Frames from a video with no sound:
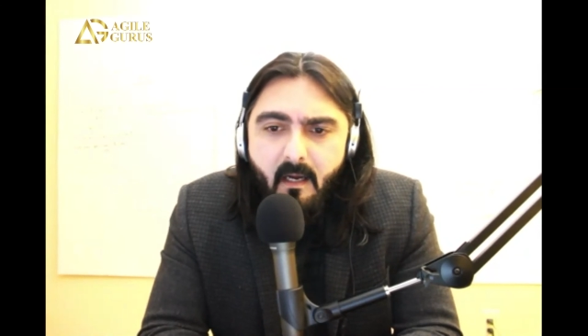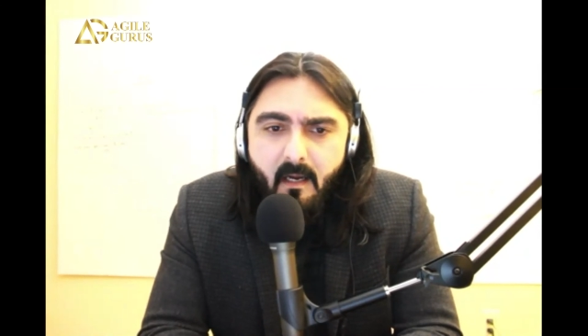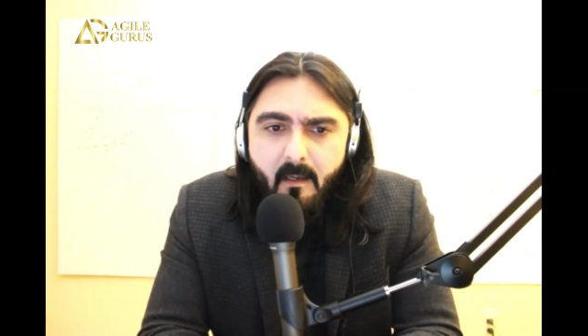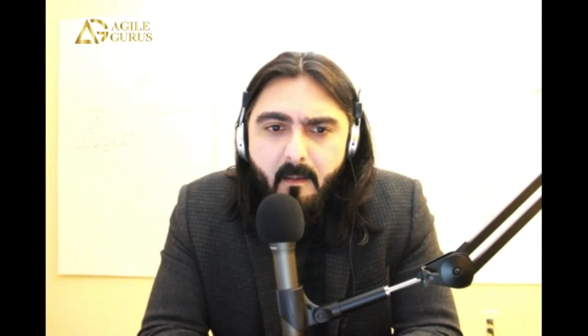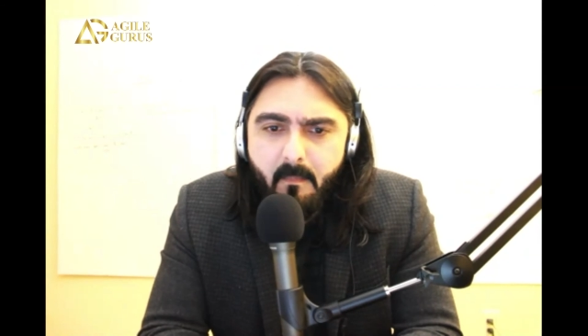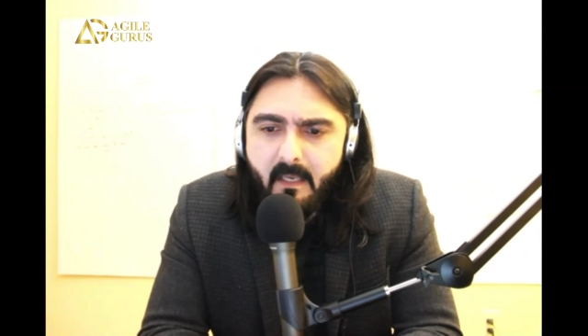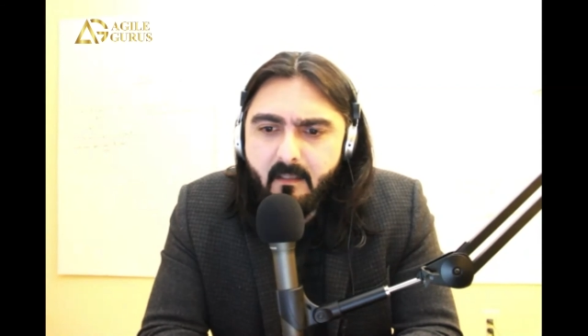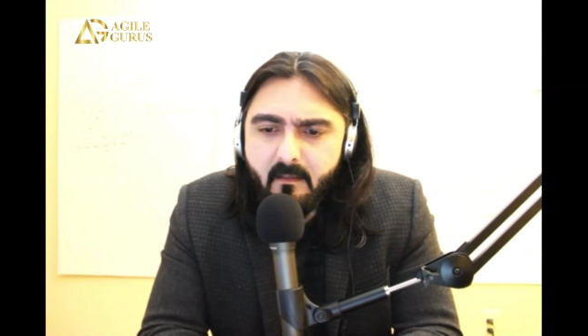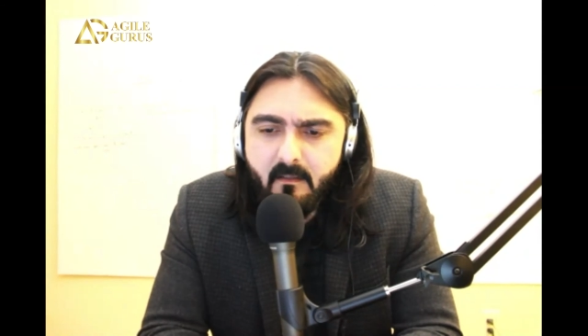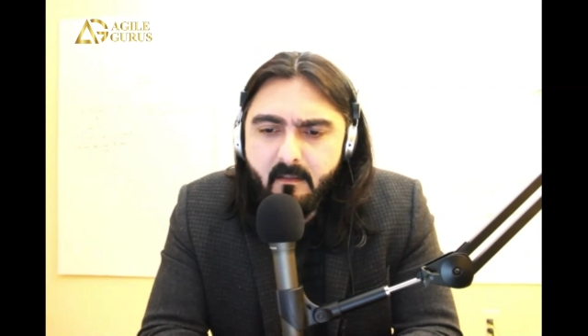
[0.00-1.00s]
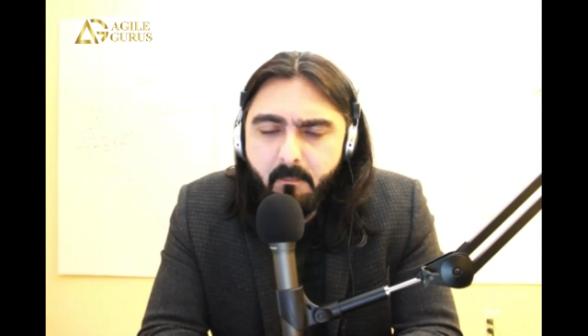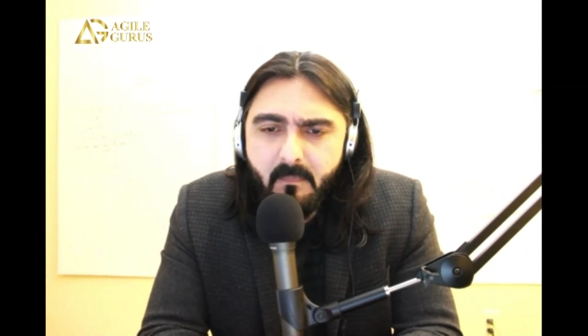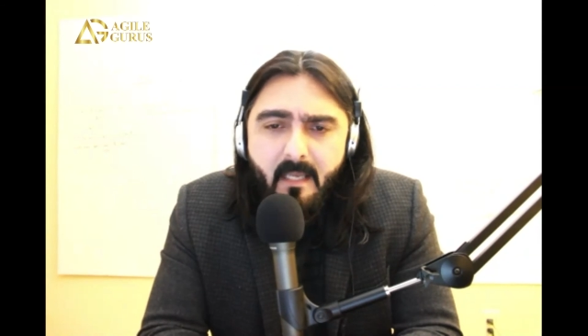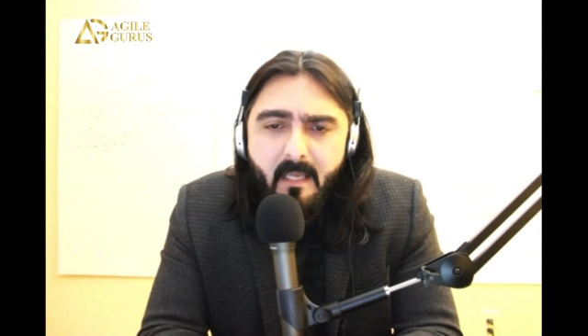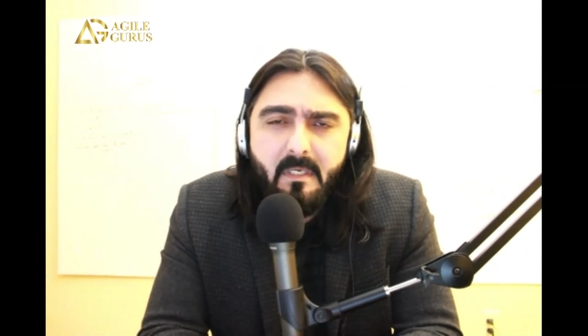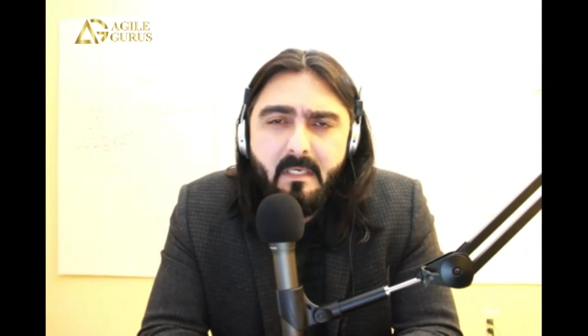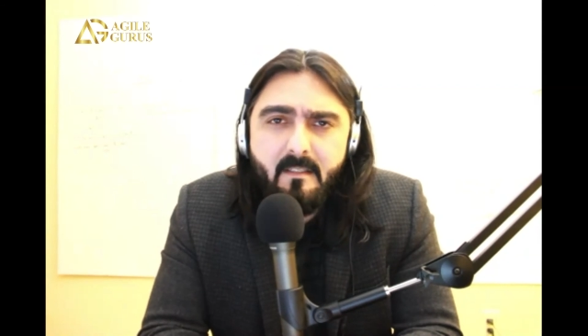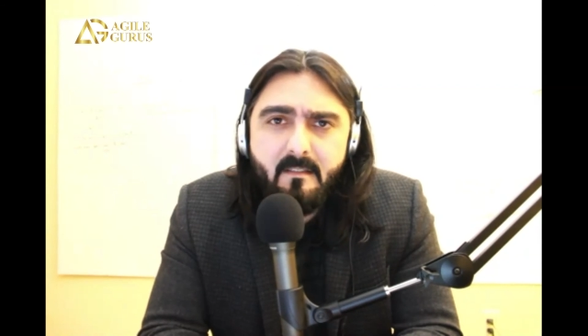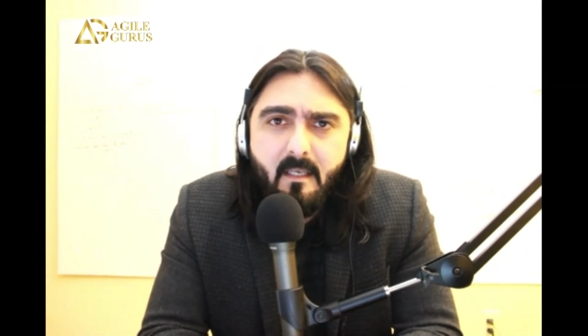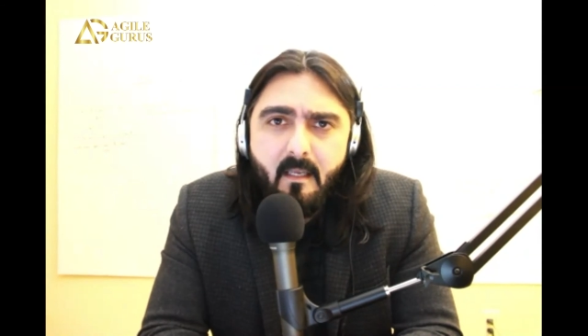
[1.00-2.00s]
And that being
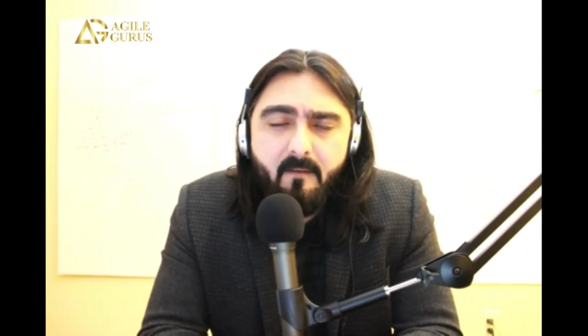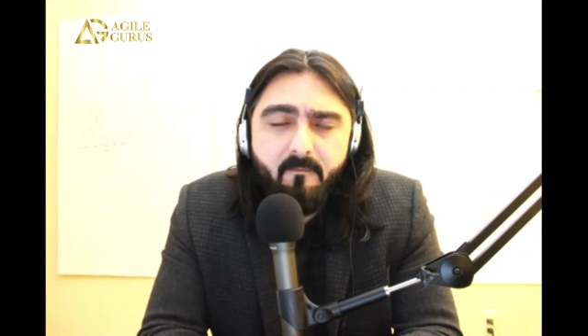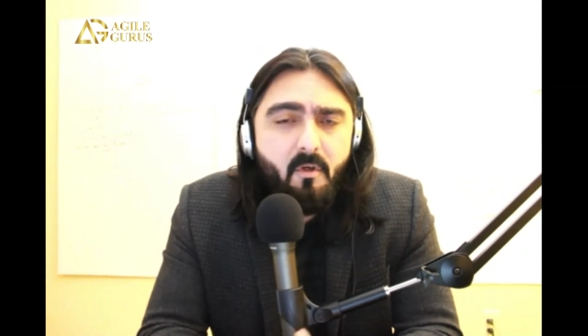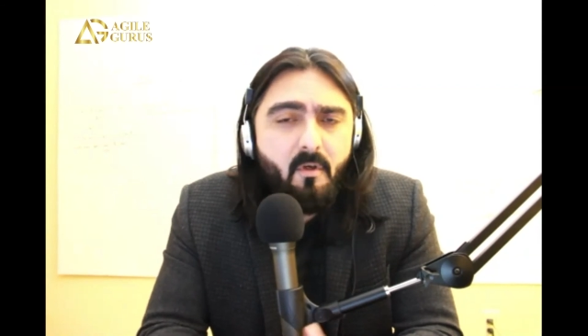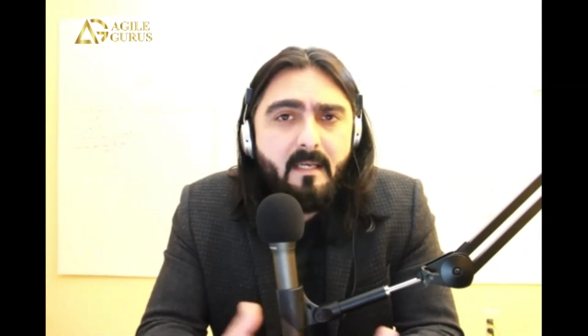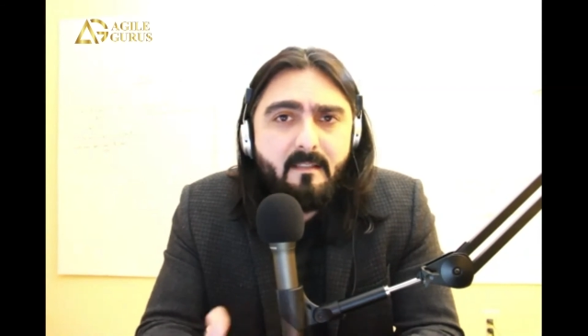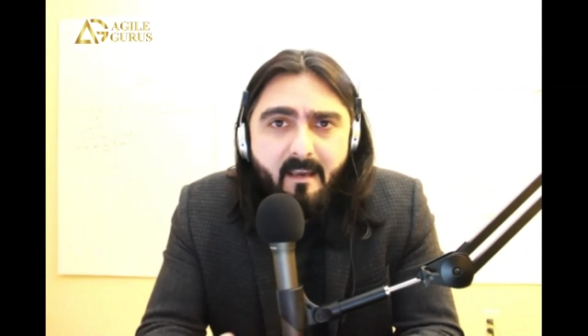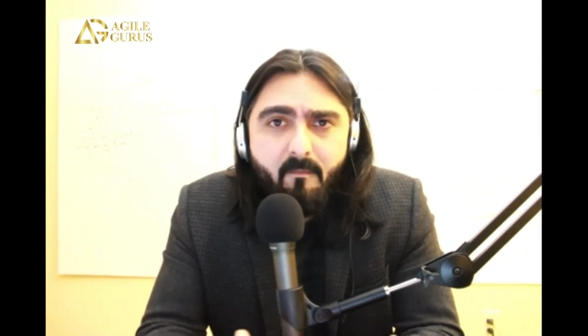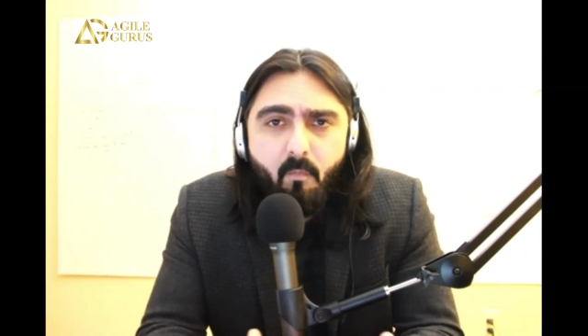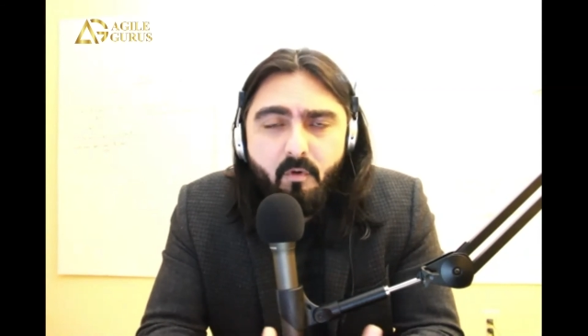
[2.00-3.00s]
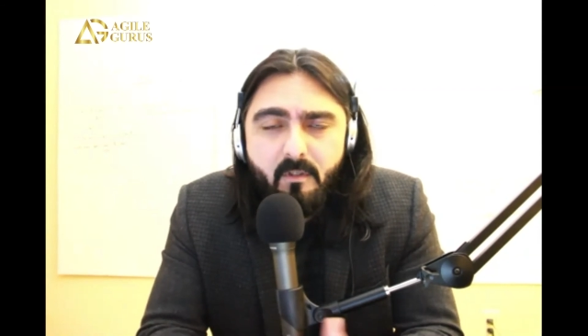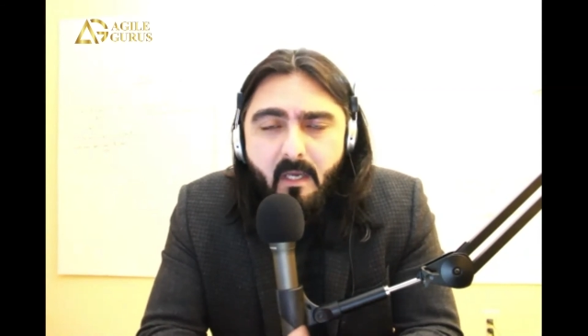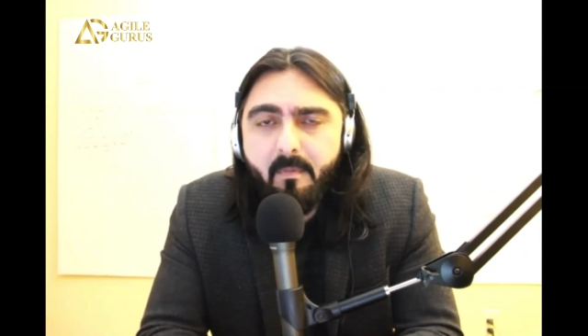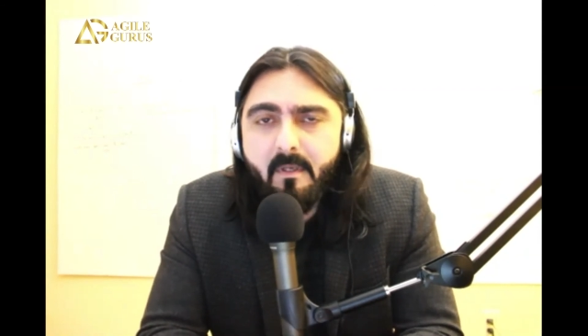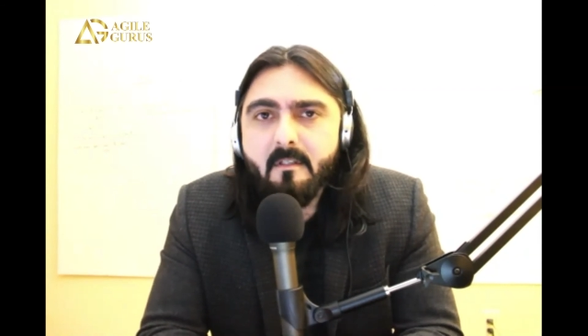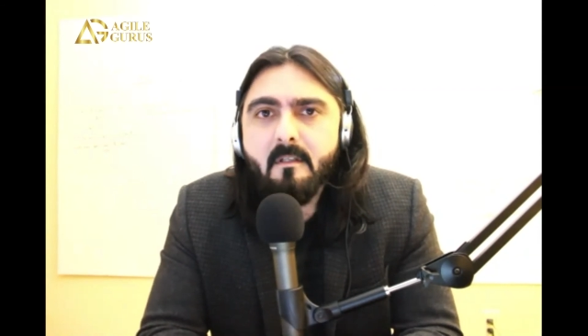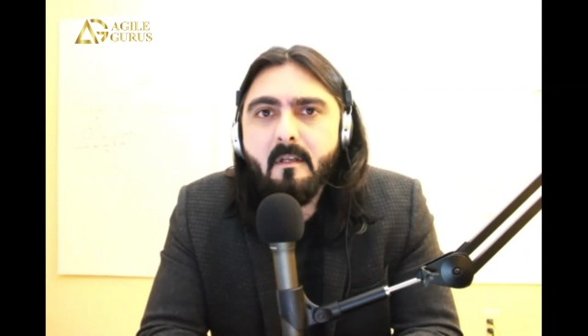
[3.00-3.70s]
said, if you guys have more topics,